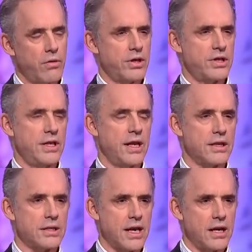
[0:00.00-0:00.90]
I've already seen
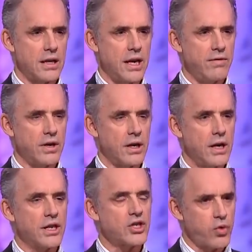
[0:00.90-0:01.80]
that in Scandinavia.
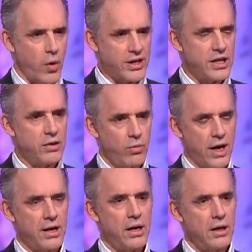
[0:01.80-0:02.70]
It's 20 to so,
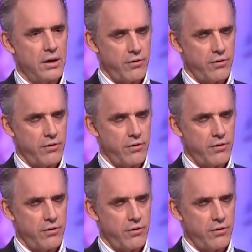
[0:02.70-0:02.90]
1